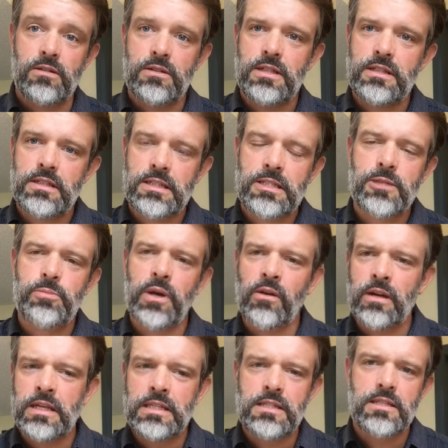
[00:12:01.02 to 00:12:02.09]
He's
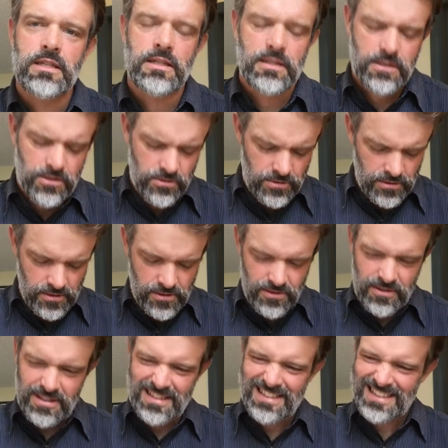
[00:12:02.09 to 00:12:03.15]
experienced this. There's
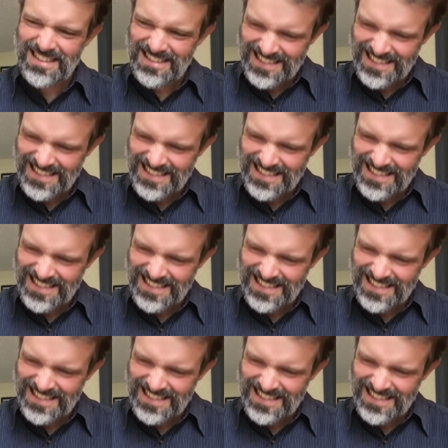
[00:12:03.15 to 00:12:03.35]
this